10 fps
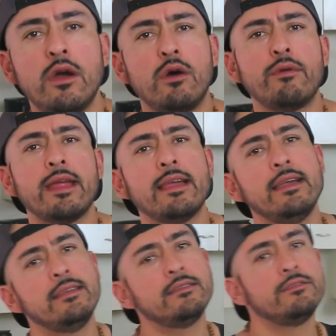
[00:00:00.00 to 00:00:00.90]
Alright
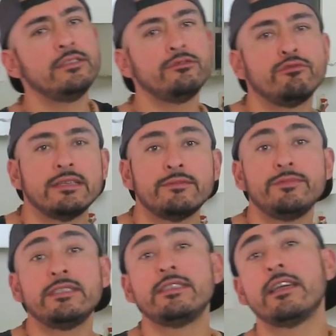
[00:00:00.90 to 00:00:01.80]
guys, these
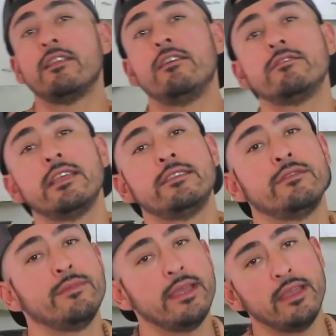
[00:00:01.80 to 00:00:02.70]
recipes take a long time to
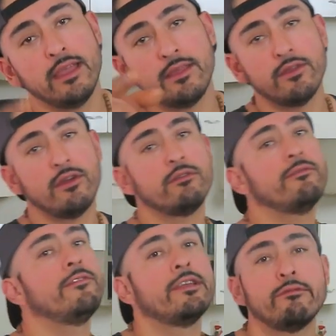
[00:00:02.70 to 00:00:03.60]
make and they're hard to
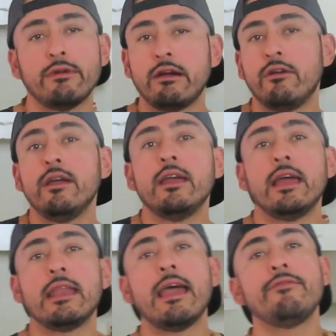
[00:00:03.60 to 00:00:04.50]
figure out,
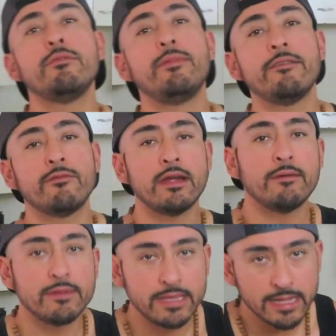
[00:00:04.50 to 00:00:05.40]
and I have to pay for
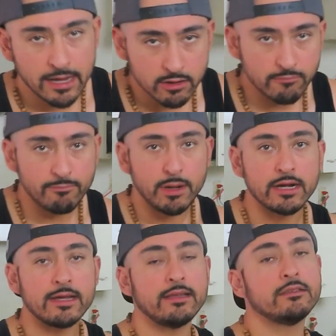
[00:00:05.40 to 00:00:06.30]
everything out of
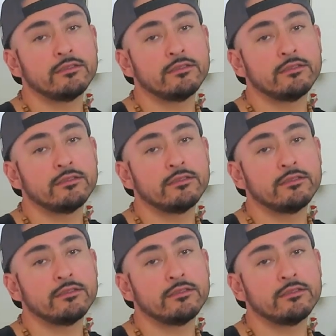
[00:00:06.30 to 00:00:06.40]
pocket.